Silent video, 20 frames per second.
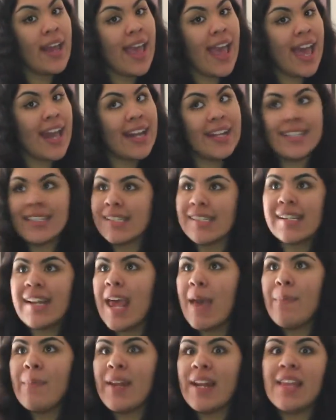and it doesn't
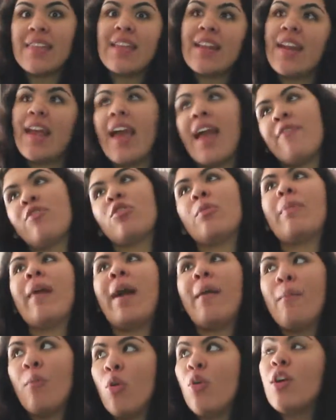happen, and then I have to
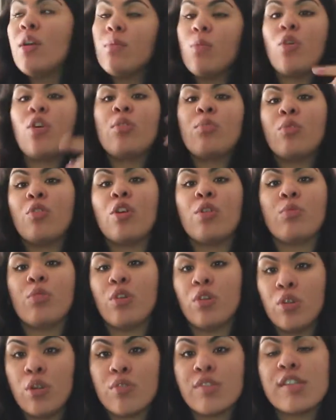buy more and more and more and
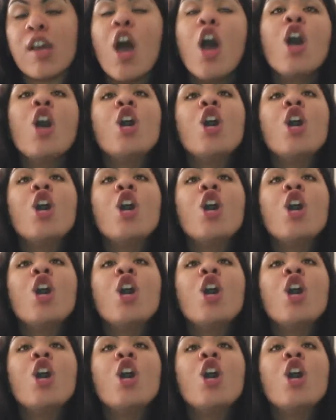more clothes.